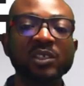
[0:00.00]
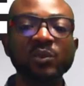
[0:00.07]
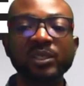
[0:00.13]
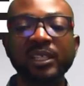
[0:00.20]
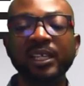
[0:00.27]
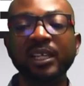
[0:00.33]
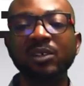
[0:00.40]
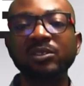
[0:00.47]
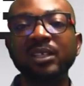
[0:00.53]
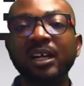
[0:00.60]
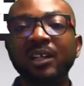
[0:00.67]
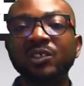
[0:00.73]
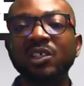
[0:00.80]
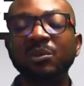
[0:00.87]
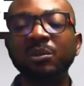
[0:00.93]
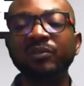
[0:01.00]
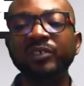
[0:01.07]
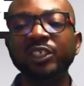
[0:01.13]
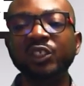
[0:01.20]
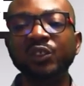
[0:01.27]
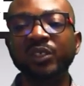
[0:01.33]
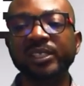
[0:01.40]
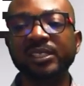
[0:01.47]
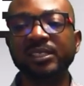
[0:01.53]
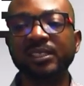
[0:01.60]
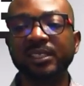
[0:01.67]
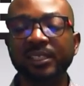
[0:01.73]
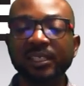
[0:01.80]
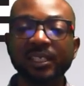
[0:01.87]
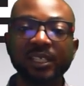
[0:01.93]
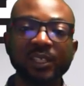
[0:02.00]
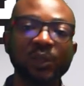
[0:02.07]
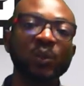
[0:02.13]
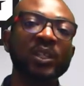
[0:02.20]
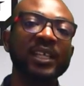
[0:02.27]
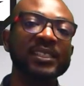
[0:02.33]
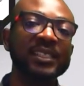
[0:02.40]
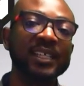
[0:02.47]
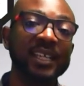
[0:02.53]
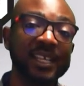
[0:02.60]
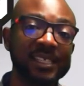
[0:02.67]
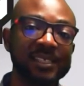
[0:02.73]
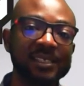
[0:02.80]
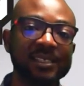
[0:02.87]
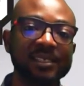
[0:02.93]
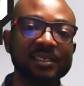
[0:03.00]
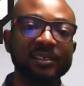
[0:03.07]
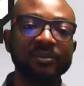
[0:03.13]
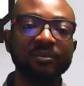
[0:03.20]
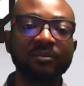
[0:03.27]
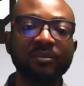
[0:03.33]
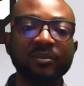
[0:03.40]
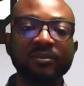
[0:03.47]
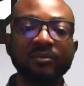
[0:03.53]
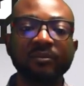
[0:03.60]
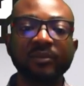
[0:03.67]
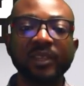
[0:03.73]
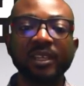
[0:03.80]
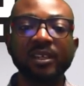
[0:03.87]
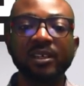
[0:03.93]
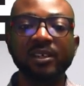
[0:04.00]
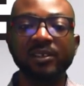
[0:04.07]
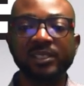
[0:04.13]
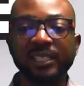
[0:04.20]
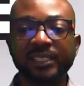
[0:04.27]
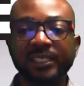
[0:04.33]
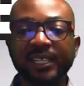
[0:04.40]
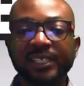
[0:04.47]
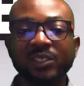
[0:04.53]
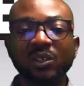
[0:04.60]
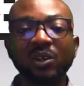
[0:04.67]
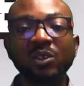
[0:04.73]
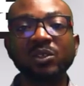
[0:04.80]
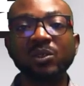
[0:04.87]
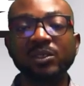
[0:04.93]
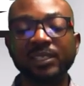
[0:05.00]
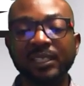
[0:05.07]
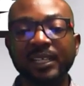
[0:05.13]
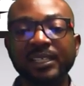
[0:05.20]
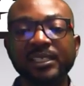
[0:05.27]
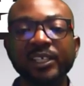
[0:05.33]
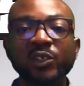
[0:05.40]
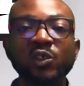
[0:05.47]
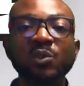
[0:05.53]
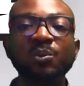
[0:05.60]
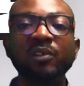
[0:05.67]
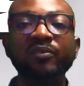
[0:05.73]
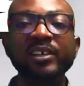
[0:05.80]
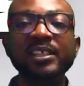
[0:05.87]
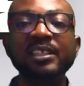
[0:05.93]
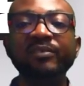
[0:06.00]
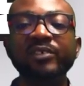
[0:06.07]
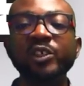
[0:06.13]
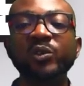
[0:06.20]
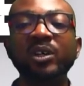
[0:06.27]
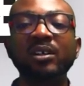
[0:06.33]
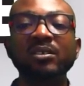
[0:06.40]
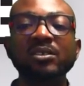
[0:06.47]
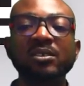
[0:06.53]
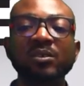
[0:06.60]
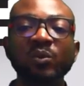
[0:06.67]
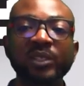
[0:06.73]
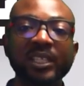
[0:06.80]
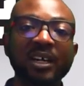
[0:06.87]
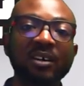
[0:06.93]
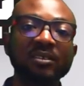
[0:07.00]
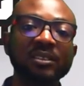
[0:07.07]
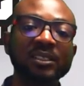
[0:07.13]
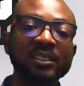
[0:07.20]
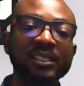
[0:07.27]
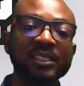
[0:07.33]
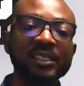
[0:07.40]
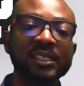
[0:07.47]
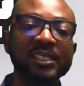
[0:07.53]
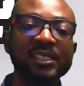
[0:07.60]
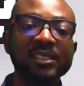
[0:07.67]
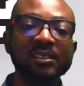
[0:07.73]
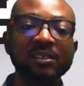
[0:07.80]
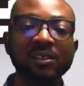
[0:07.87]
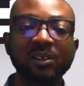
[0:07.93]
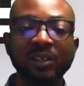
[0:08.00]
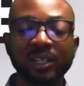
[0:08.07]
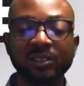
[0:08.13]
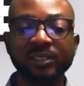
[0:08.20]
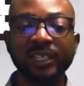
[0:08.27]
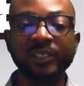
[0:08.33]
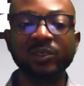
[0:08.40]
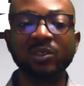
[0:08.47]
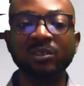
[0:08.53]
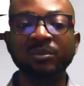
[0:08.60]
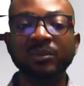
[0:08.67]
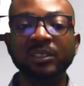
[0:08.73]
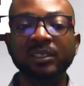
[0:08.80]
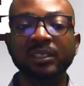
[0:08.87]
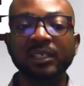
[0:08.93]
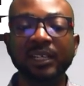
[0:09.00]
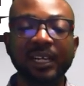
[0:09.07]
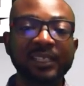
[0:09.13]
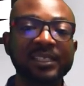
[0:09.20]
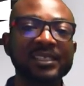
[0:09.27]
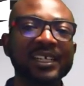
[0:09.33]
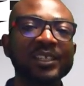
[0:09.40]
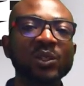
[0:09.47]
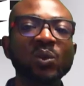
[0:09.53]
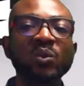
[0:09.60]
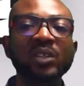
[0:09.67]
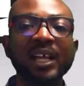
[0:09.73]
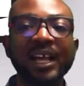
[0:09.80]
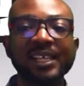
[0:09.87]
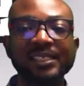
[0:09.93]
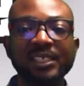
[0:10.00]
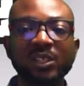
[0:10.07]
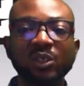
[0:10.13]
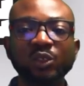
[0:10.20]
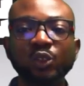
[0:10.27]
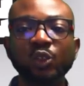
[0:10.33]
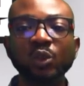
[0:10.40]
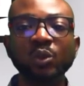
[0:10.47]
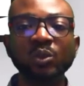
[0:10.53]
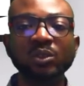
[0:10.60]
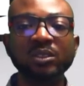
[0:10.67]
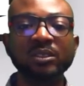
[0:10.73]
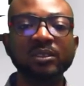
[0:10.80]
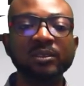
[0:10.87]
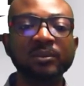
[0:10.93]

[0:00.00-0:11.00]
with a health outcome of interest, known as the cases. Researchers also select a group of individuals without the disease or health outcome, and these are known as the controls.